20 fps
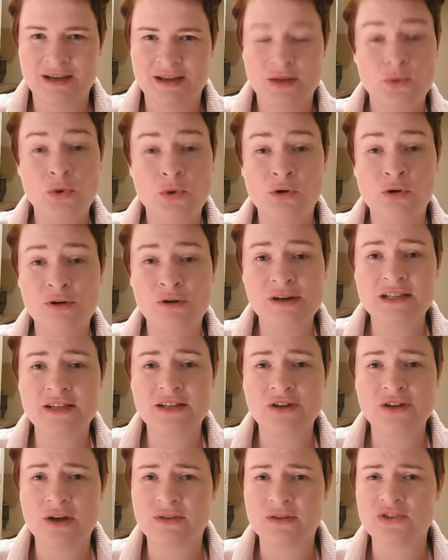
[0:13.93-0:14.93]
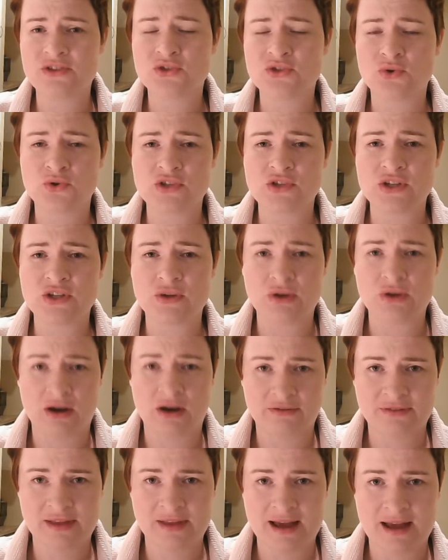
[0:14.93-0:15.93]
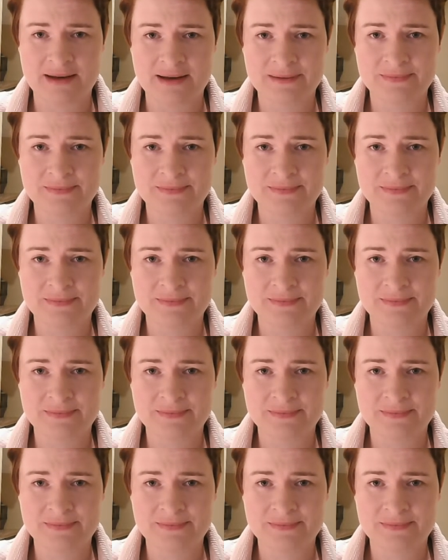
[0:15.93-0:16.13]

You already know the scores that you got for that.